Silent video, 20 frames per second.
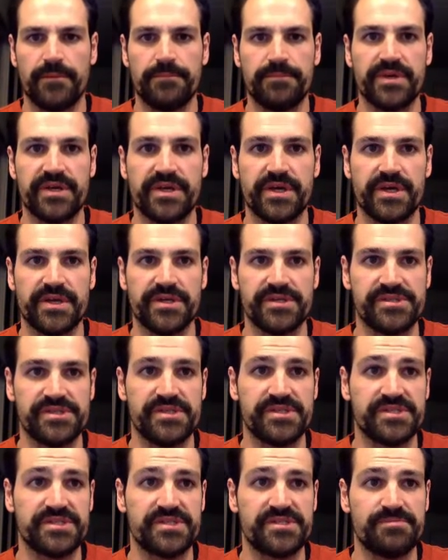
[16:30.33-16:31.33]
because
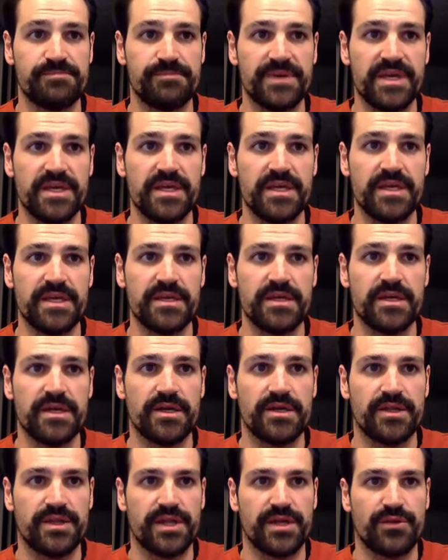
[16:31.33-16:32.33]
the speed
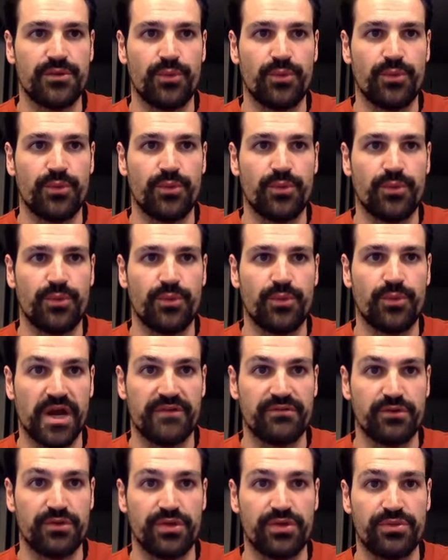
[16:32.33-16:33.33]
that a wave will
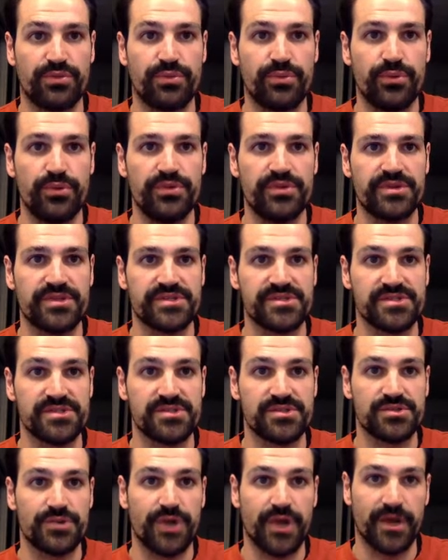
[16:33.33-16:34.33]
travel through this
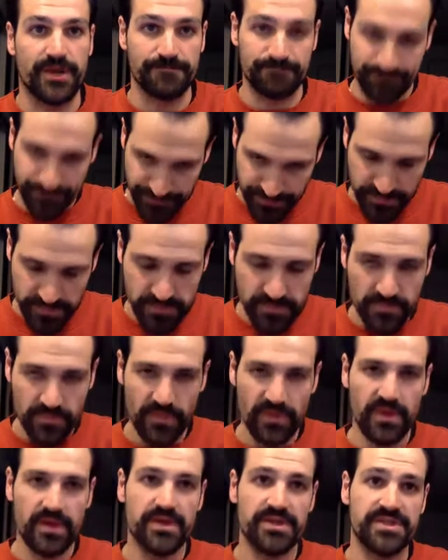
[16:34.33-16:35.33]
string
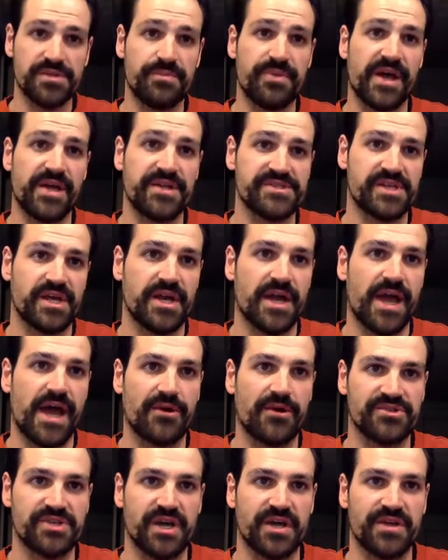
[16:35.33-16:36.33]
depends on
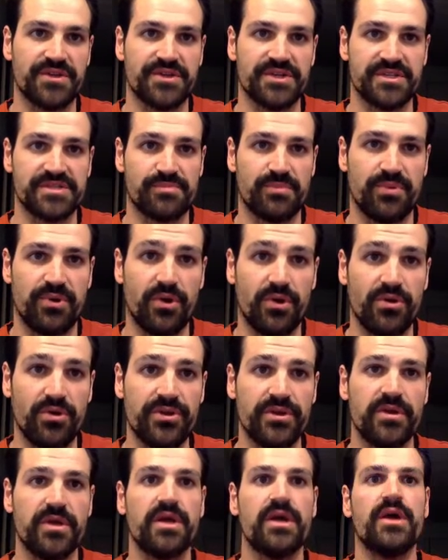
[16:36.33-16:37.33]
how tightly it's
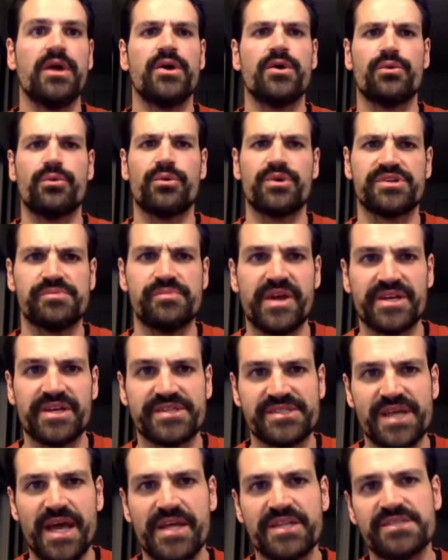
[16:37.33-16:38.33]
pulled, which makes
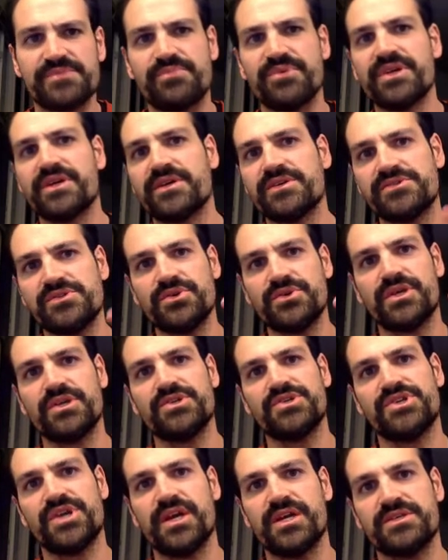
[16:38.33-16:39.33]
sense because you can
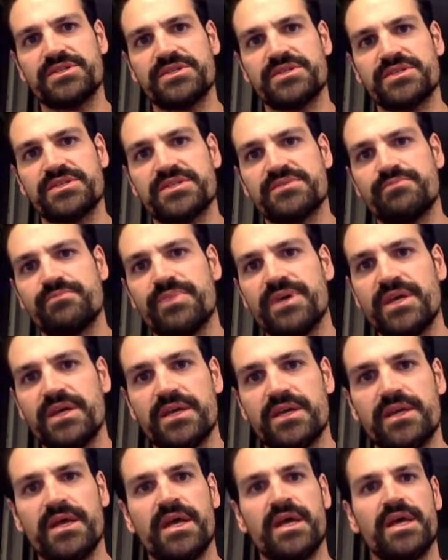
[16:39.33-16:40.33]
change the
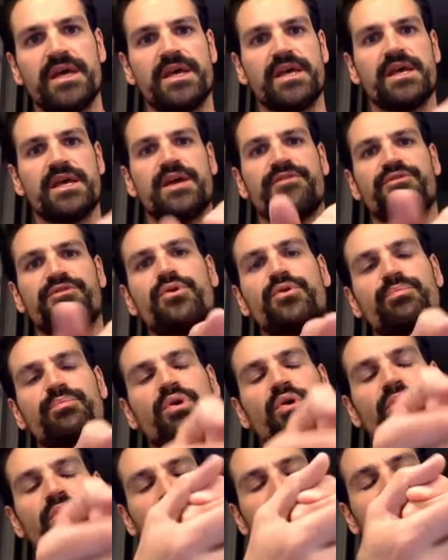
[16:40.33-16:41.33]
speed. If you
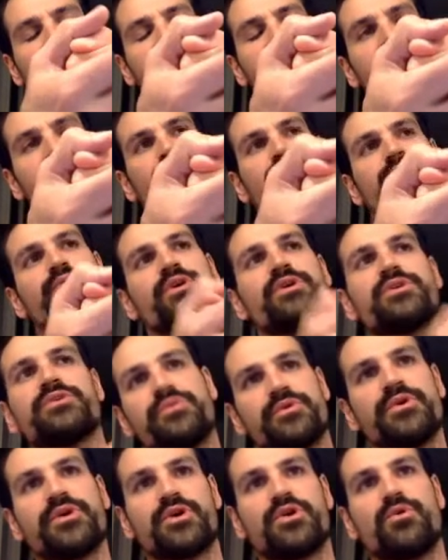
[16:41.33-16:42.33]
pull a string really,
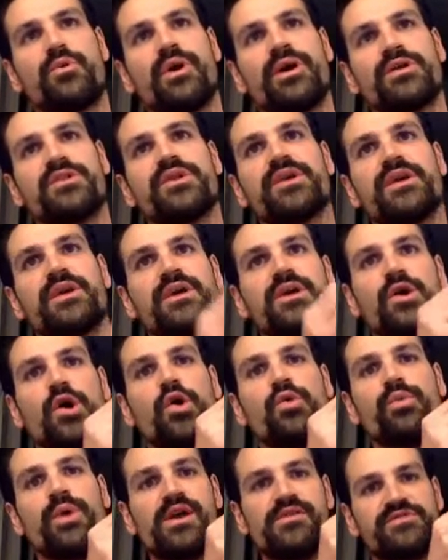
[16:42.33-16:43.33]
really quickly,
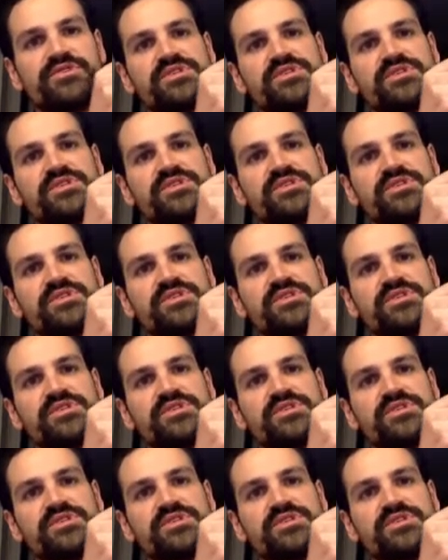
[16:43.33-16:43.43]
a wave